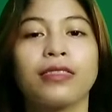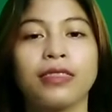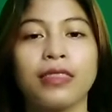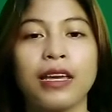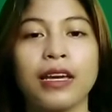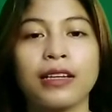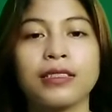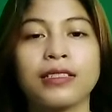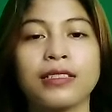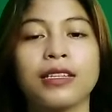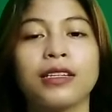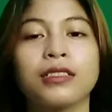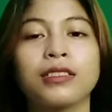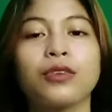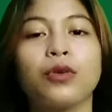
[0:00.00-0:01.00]
text.
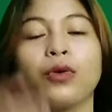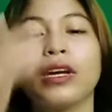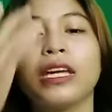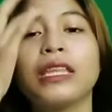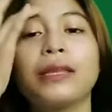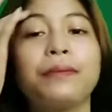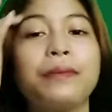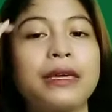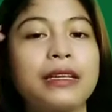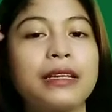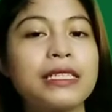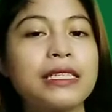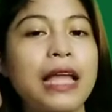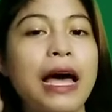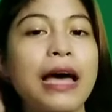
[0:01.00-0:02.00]
So, it
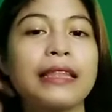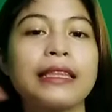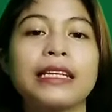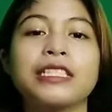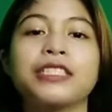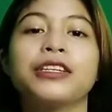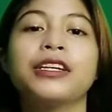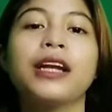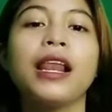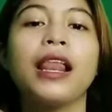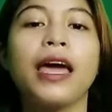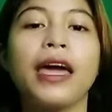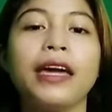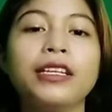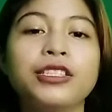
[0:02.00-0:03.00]
means that external
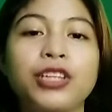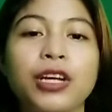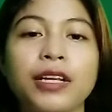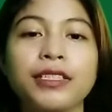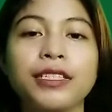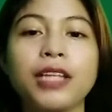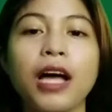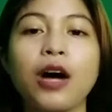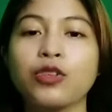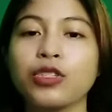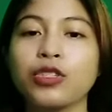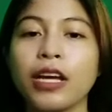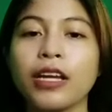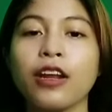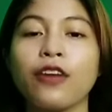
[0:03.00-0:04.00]
agents
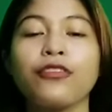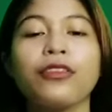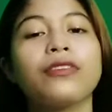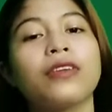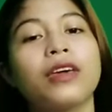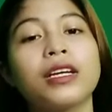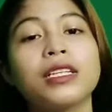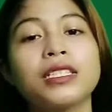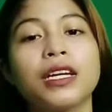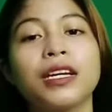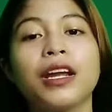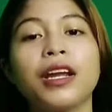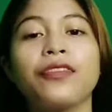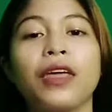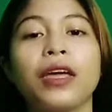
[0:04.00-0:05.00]
outside of the text are
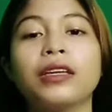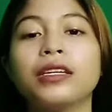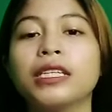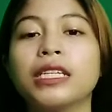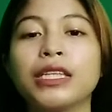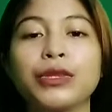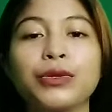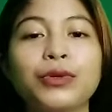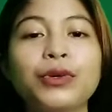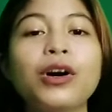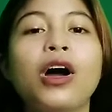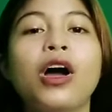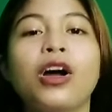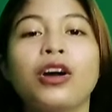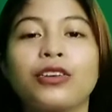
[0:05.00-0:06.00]
not taken into
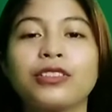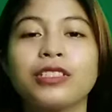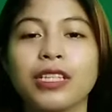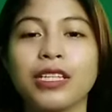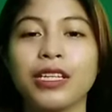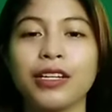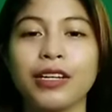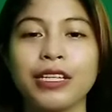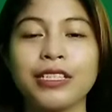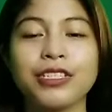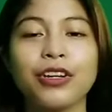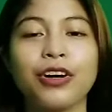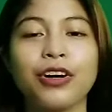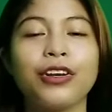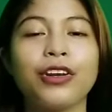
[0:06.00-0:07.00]

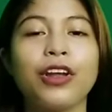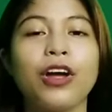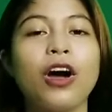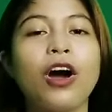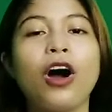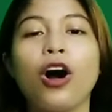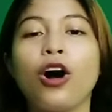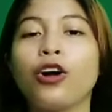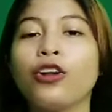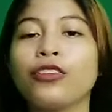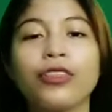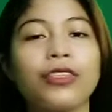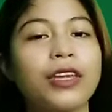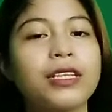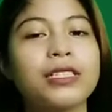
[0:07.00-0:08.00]
consideration. All
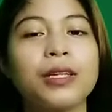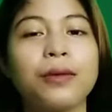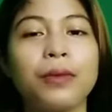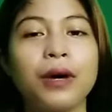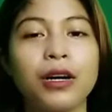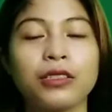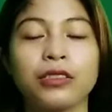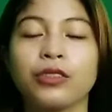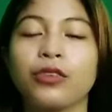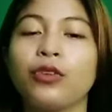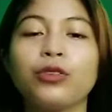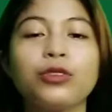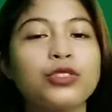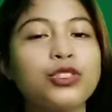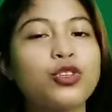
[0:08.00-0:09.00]
things about
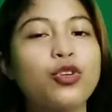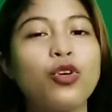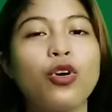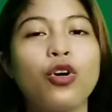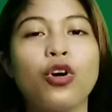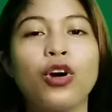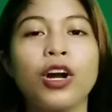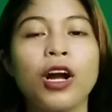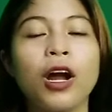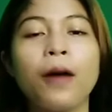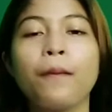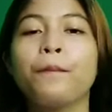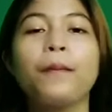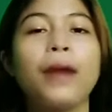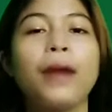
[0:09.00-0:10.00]
culture,
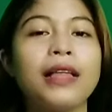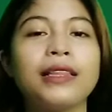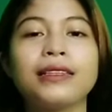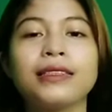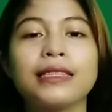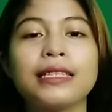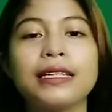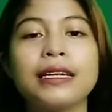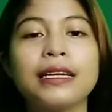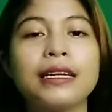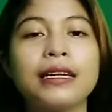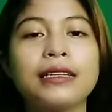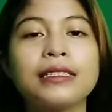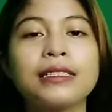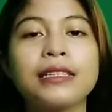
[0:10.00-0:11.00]

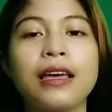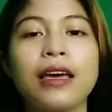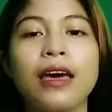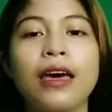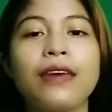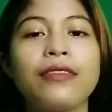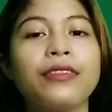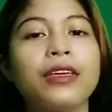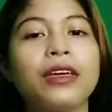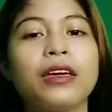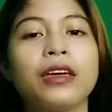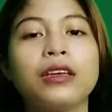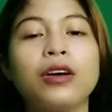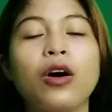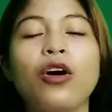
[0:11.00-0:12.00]
politics, and
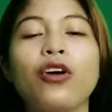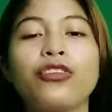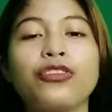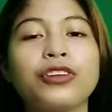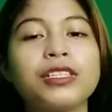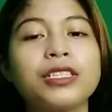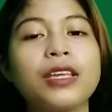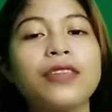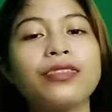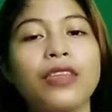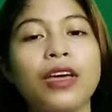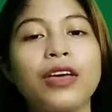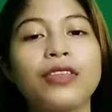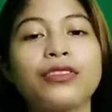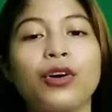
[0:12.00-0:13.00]
the author's
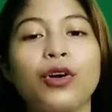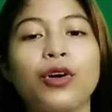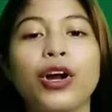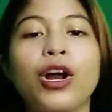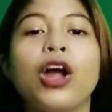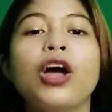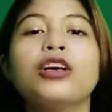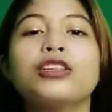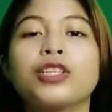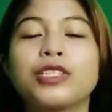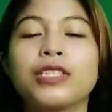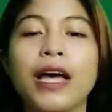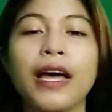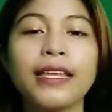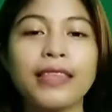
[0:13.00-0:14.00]
intent or
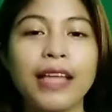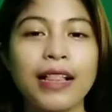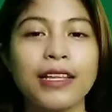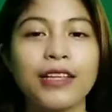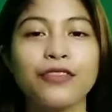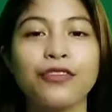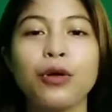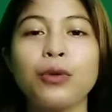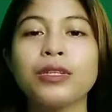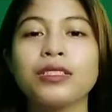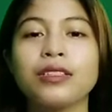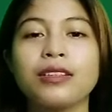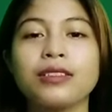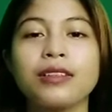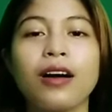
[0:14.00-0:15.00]
societal
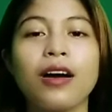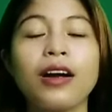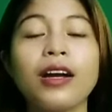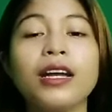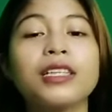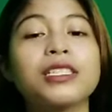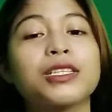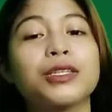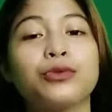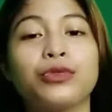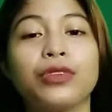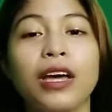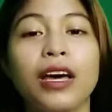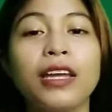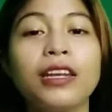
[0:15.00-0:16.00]
influences are
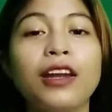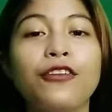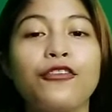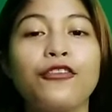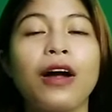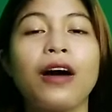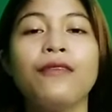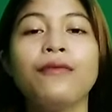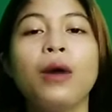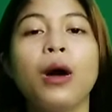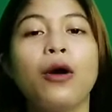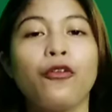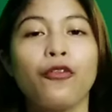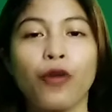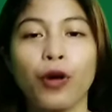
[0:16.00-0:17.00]
excluded from
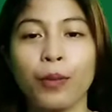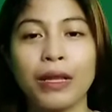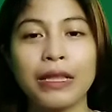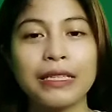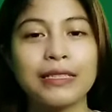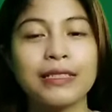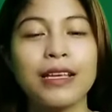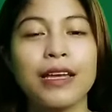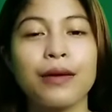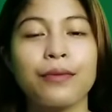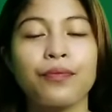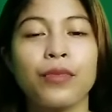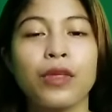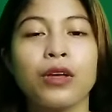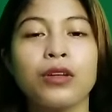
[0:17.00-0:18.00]
formalism.
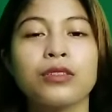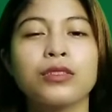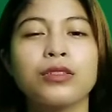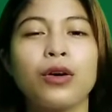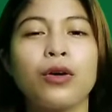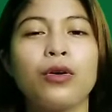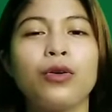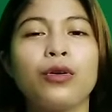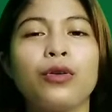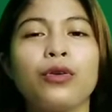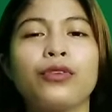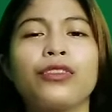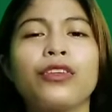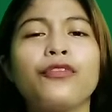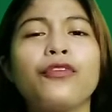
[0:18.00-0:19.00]
So,
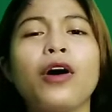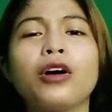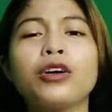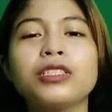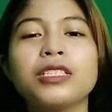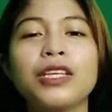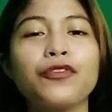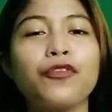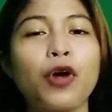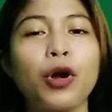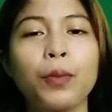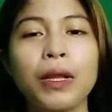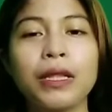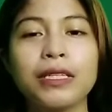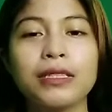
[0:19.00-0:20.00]
the focus in
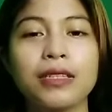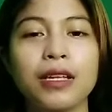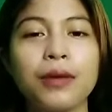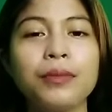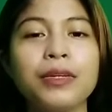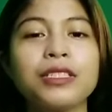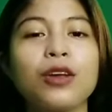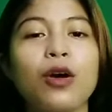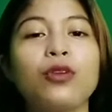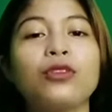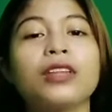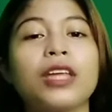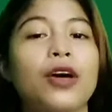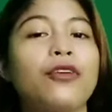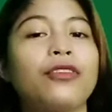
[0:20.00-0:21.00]
formalism is
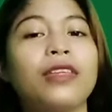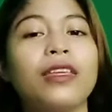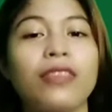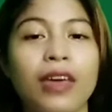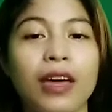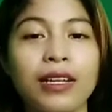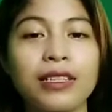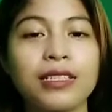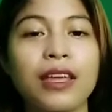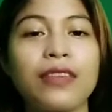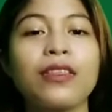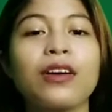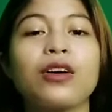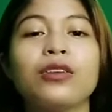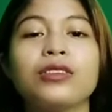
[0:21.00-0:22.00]
only on the text and
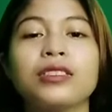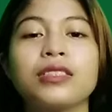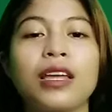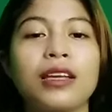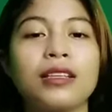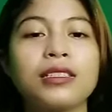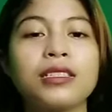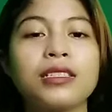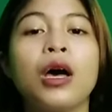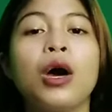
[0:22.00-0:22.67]
the contents